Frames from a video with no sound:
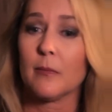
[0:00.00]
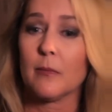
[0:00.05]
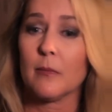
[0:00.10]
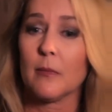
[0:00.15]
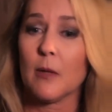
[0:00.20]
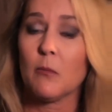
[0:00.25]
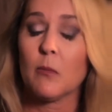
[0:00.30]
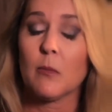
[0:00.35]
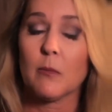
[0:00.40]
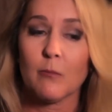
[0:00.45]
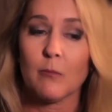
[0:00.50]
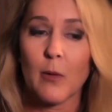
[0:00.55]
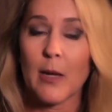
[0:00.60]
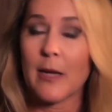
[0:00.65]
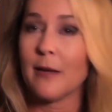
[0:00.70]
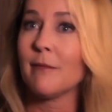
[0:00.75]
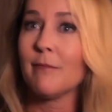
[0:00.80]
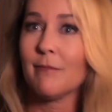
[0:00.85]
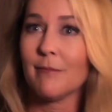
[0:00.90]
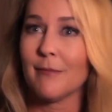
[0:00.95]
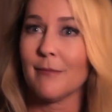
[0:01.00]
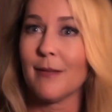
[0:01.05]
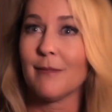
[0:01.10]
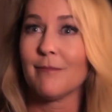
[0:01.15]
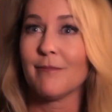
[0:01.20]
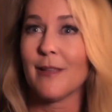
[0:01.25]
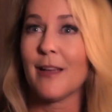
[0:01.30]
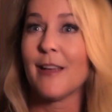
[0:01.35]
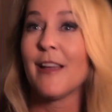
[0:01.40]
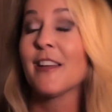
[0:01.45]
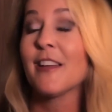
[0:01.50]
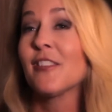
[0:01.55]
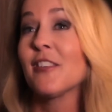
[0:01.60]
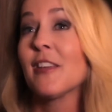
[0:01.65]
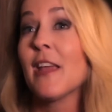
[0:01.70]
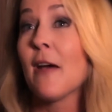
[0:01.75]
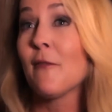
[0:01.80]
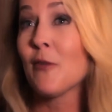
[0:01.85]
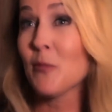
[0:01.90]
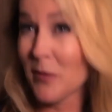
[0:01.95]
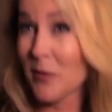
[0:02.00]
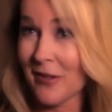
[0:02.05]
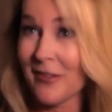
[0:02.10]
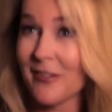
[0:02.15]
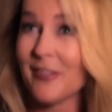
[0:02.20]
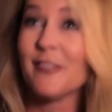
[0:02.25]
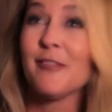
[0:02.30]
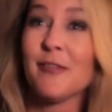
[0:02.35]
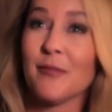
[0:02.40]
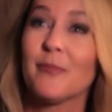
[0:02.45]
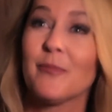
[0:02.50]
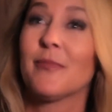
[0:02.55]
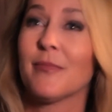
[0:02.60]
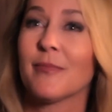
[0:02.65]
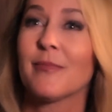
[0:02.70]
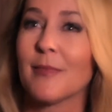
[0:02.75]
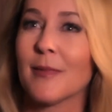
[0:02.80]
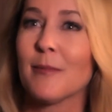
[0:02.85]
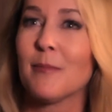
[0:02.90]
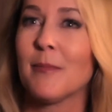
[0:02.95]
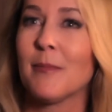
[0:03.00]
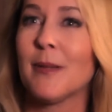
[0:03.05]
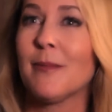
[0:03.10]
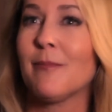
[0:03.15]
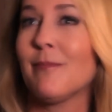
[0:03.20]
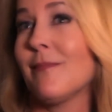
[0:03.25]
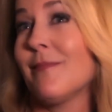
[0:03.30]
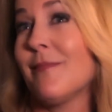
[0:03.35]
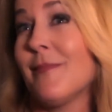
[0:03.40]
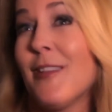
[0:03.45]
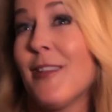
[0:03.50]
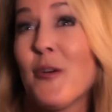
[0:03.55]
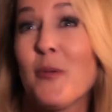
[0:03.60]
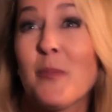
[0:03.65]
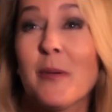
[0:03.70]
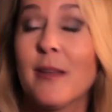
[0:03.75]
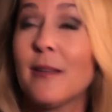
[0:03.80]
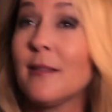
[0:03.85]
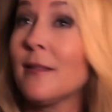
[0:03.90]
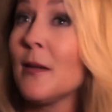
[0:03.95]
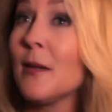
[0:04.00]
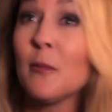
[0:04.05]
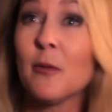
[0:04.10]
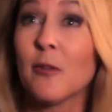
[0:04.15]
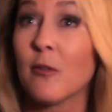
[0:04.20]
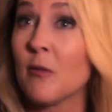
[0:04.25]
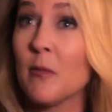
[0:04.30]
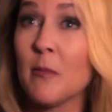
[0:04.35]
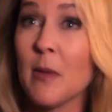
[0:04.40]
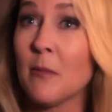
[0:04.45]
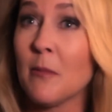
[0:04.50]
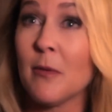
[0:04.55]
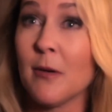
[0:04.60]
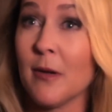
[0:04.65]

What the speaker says: Oh, wait, I actually have a brother. But nobody seems to remember